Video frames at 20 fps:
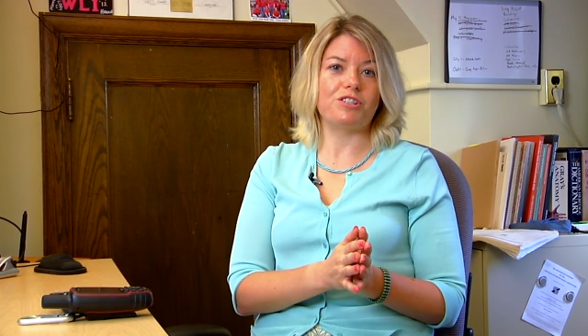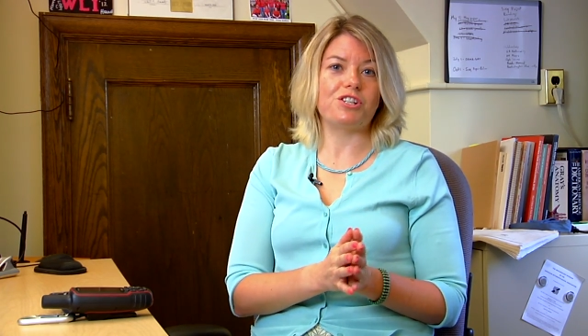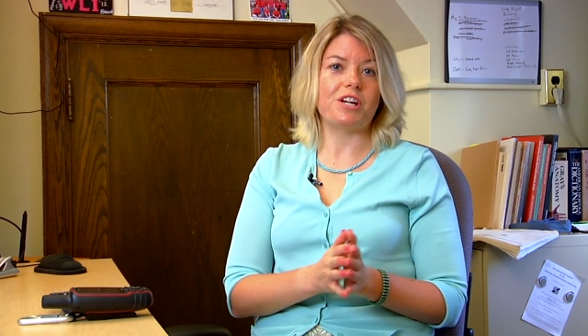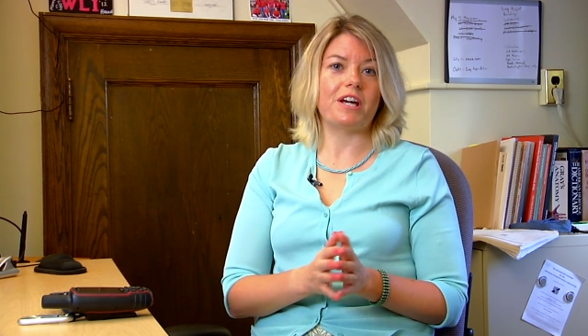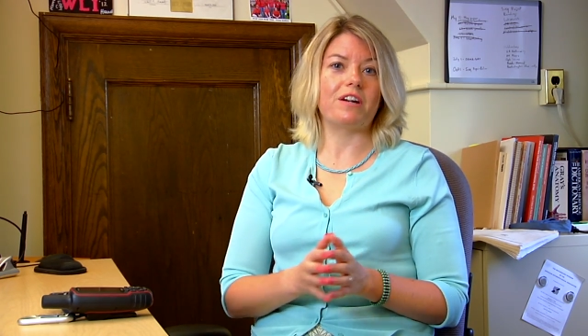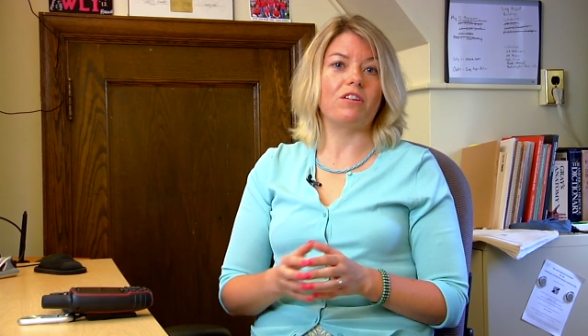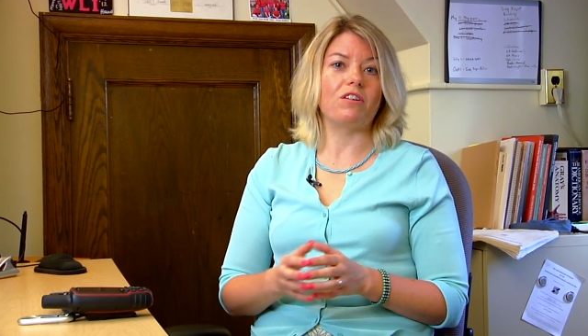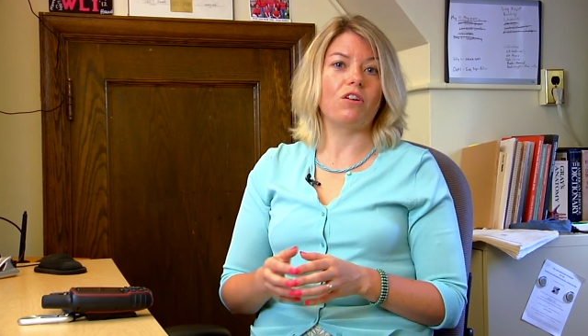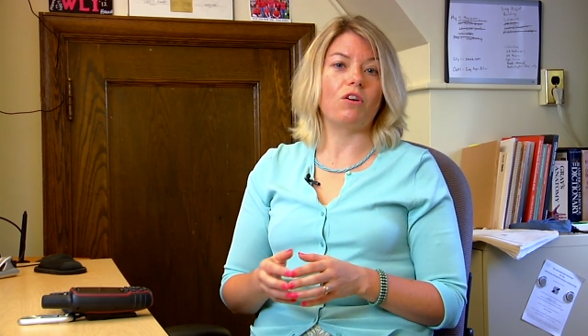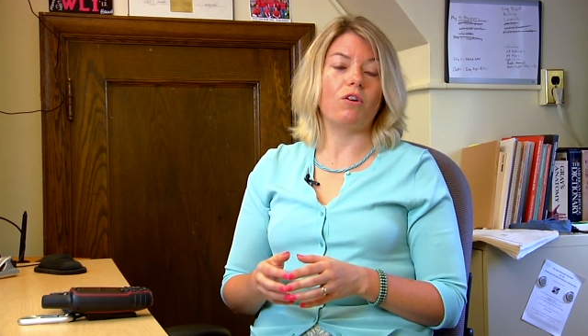
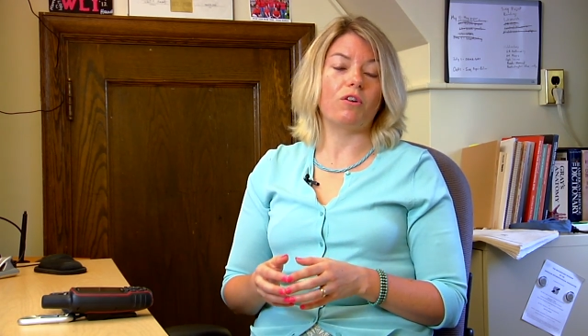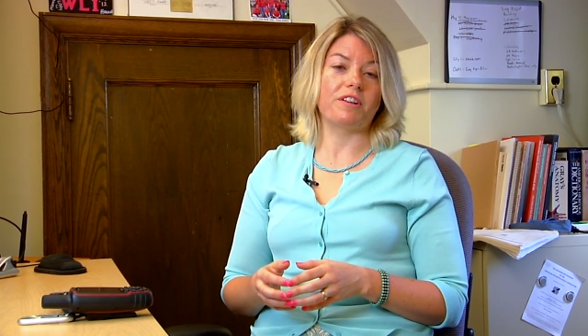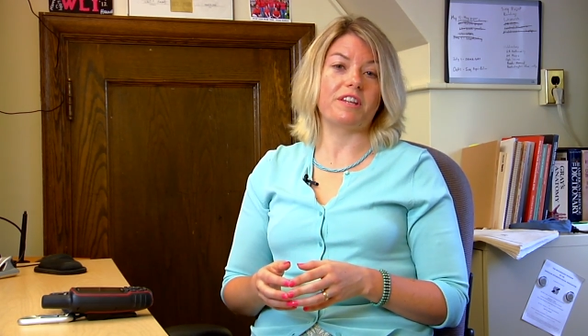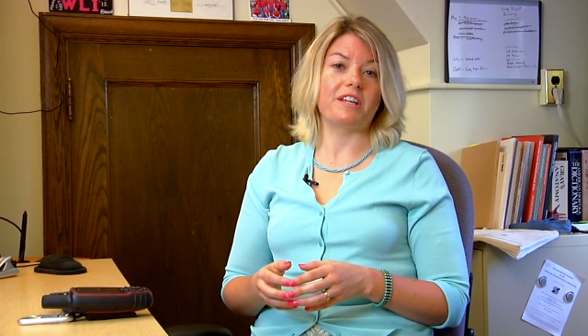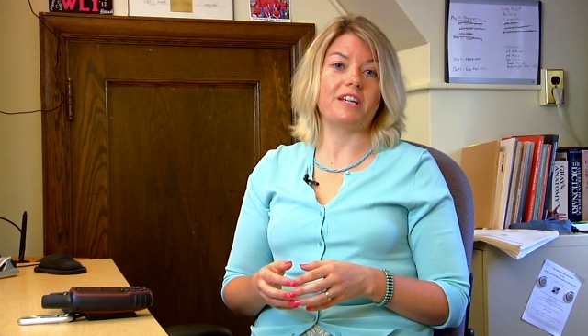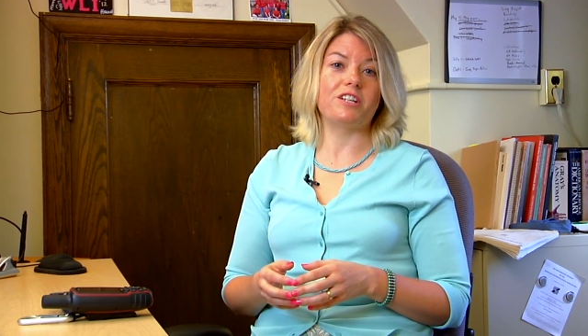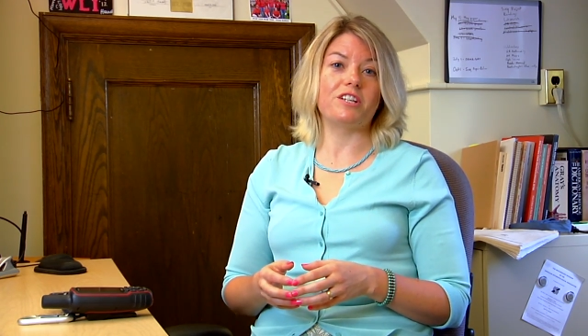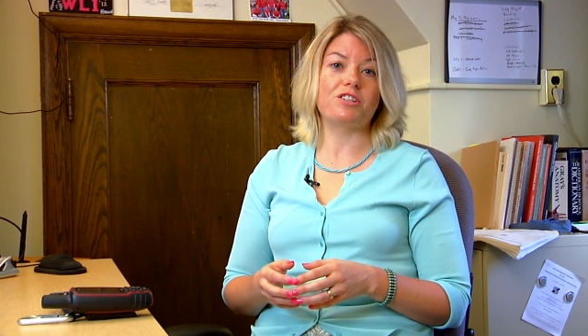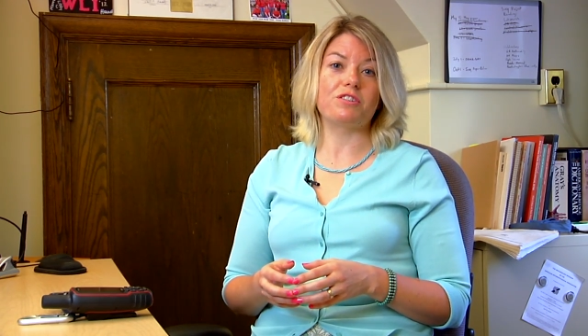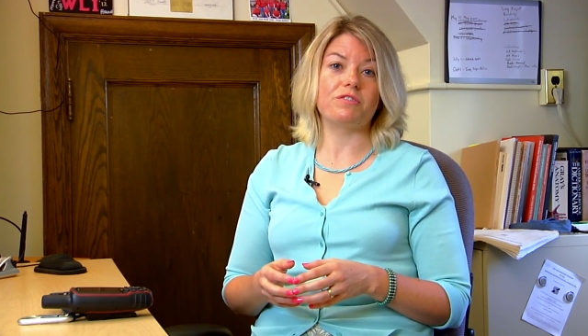Channel or
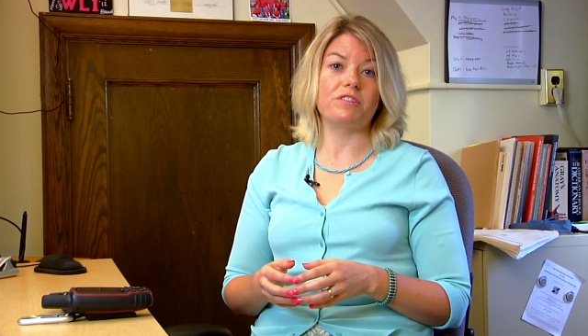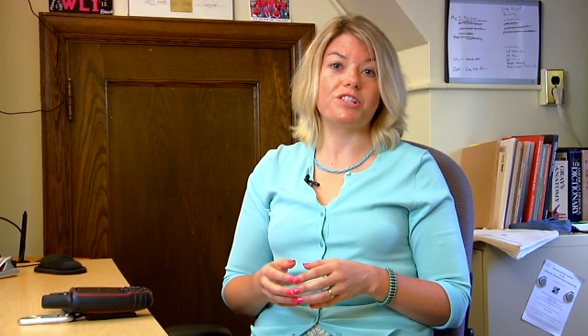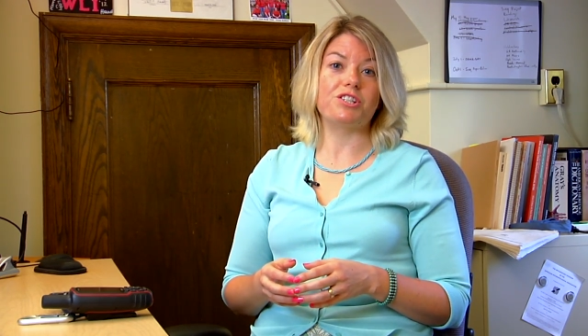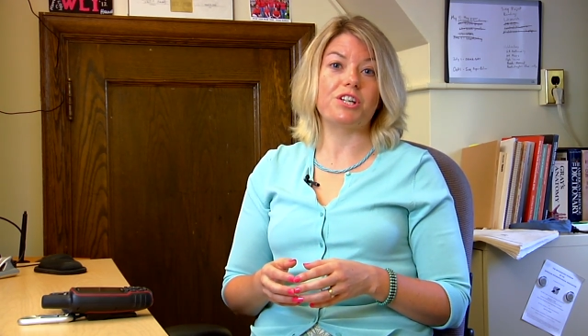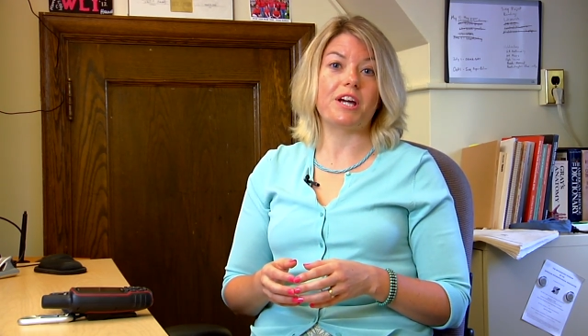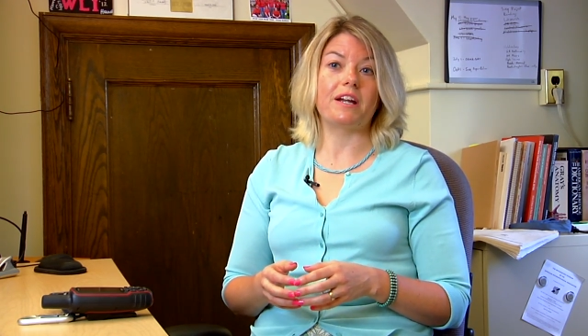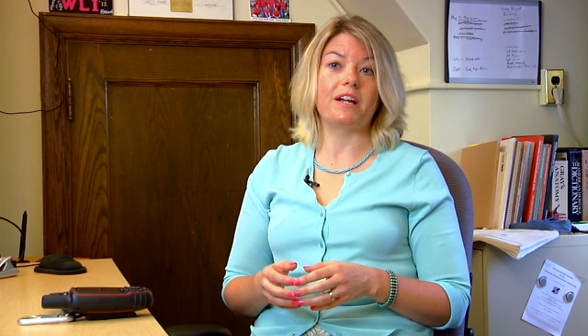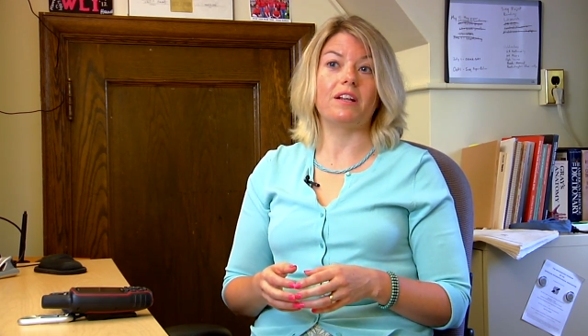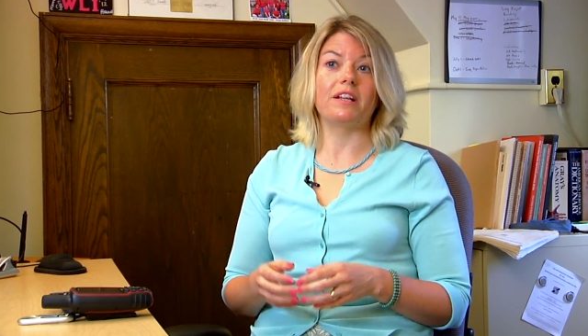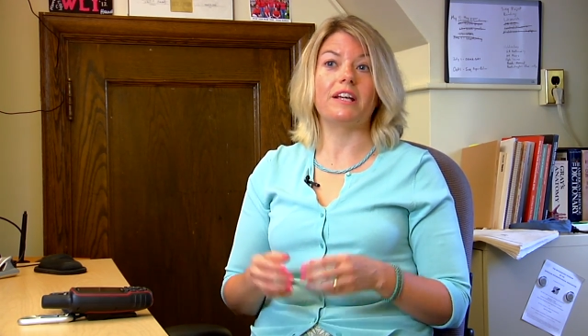the History
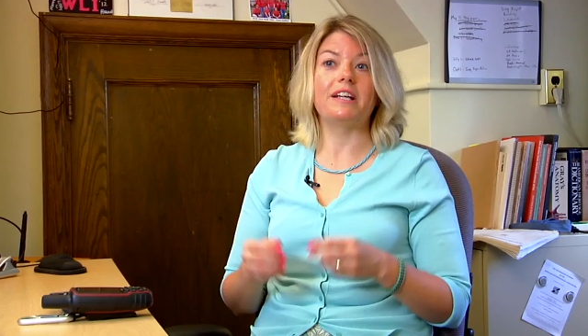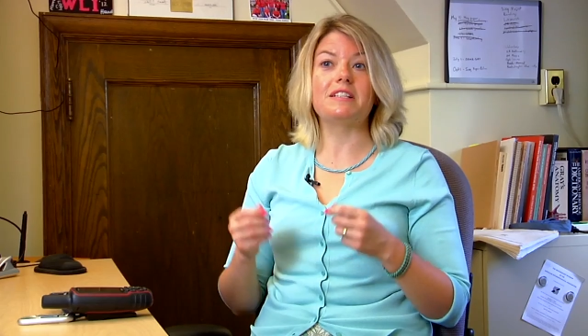Channel.